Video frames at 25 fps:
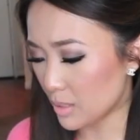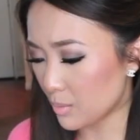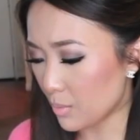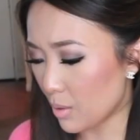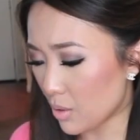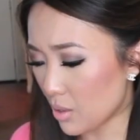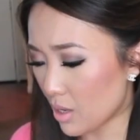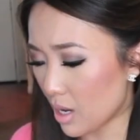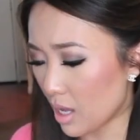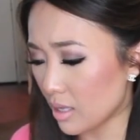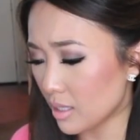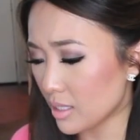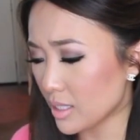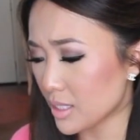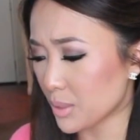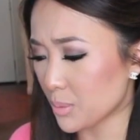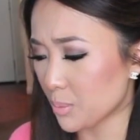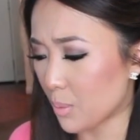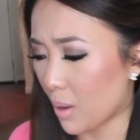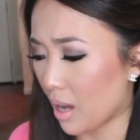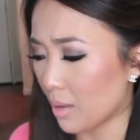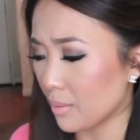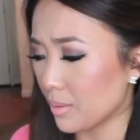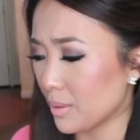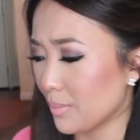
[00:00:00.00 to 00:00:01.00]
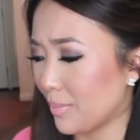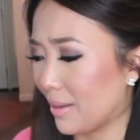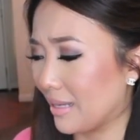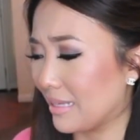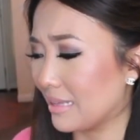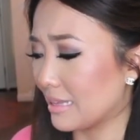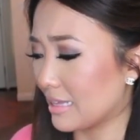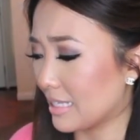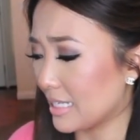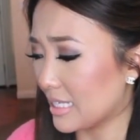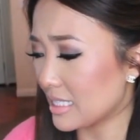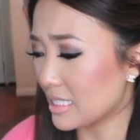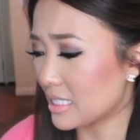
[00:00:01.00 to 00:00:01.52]
smoke color is probably my
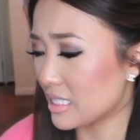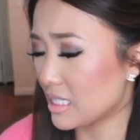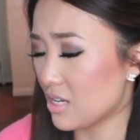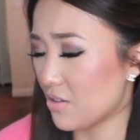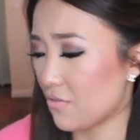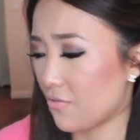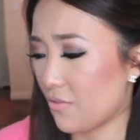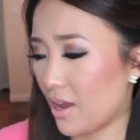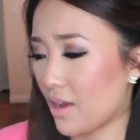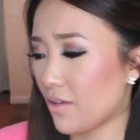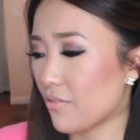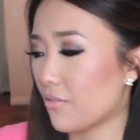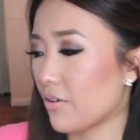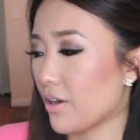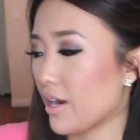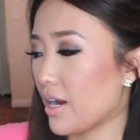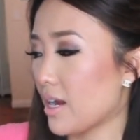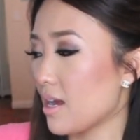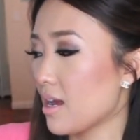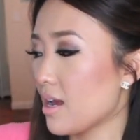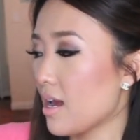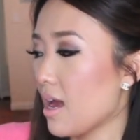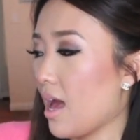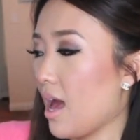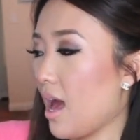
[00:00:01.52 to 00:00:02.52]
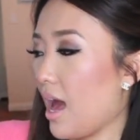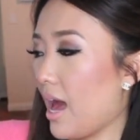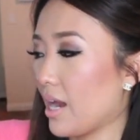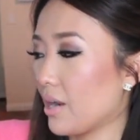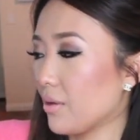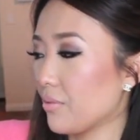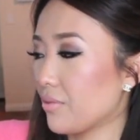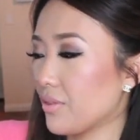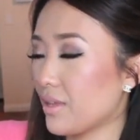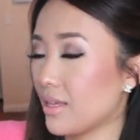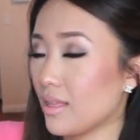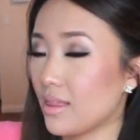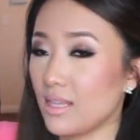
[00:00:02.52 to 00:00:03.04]
least favorite. I
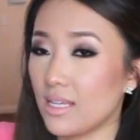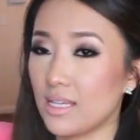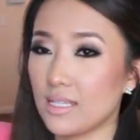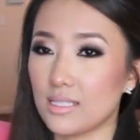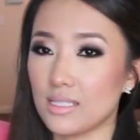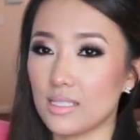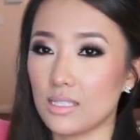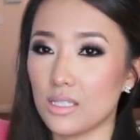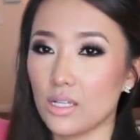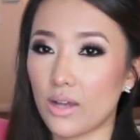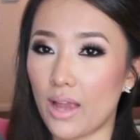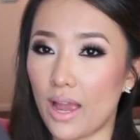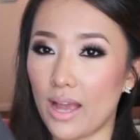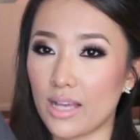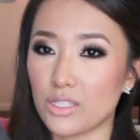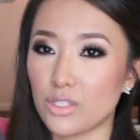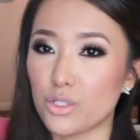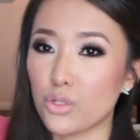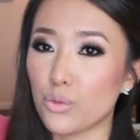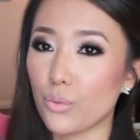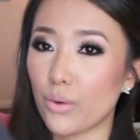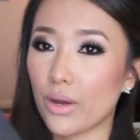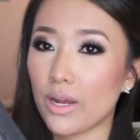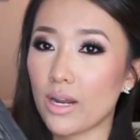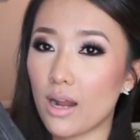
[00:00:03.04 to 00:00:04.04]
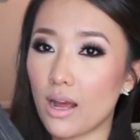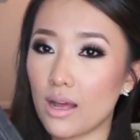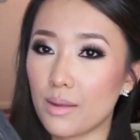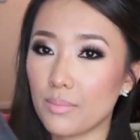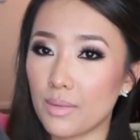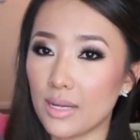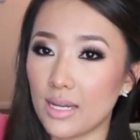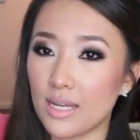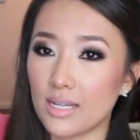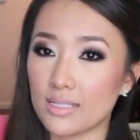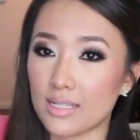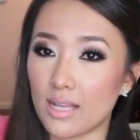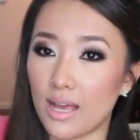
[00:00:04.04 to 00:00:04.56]
don't think these look as great on
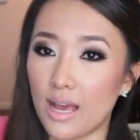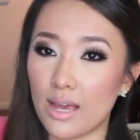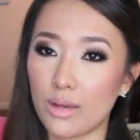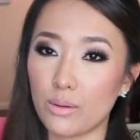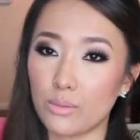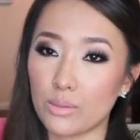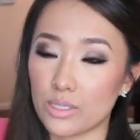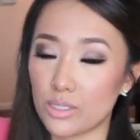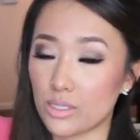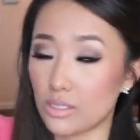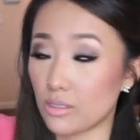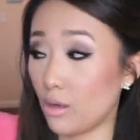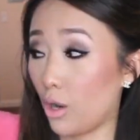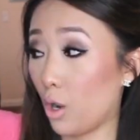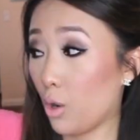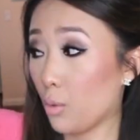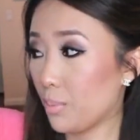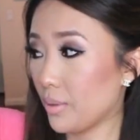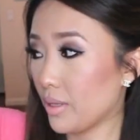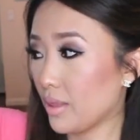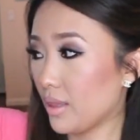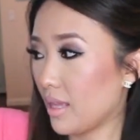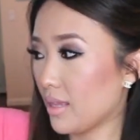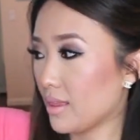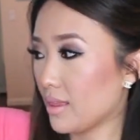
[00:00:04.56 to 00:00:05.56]
me as I was hoping